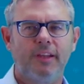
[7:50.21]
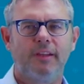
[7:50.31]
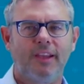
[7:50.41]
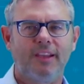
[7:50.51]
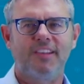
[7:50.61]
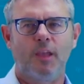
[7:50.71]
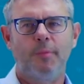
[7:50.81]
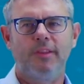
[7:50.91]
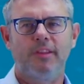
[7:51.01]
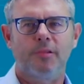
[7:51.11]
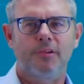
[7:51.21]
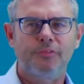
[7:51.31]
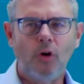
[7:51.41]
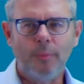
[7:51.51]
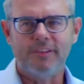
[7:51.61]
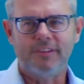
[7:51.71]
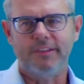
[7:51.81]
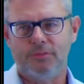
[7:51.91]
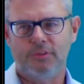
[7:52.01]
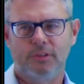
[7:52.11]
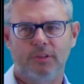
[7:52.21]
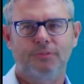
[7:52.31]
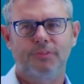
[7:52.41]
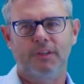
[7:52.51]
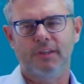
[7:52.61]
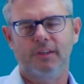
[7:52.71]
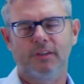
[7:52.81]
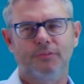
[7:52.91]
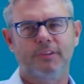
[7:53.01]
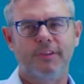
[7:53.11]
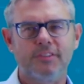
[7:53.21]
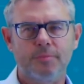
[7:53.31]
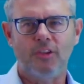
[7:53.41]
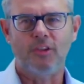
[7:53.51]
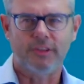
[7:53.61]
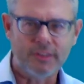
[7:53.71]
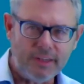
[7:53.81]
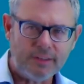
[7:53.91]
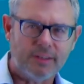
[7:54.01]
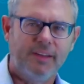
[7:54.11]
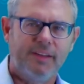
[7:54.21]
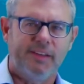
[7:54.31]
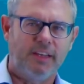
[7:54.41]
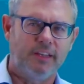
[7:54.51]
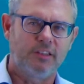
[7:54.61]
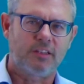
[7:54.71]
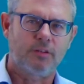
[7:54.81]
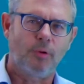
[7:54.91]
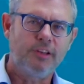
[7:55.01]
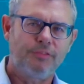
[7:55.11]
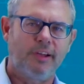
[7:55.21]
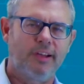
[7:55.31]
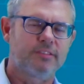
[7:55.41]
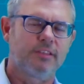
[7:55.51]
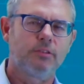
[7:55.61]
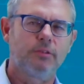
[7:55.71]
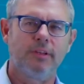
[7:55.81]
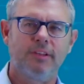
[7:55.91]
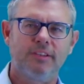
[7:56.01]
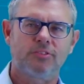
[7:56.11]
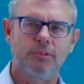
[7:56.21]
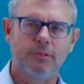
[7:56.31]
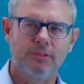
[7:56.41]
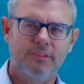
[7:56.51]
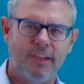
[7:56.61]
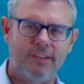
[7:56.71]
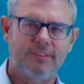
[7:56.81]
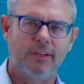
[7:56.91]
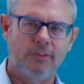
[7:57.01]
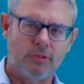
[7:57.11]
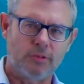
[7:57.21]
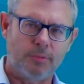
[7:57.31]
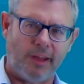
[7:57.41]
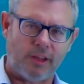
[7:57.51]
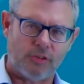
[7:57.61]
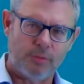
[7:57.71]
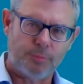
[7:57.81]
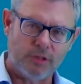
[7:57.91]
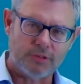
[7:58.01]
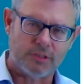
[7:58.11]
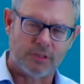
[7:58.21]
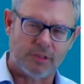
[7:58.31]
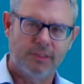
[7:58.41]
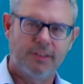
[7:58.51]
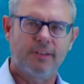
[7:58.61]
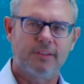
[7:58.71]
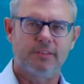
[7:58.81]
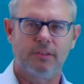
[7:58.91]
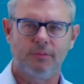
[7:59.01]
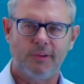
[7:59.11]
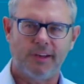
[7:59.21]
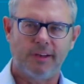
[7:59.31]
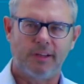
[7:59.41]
examined the performance level of a transmission link, and qualifiers are doing this through testing through the actual protocol. So a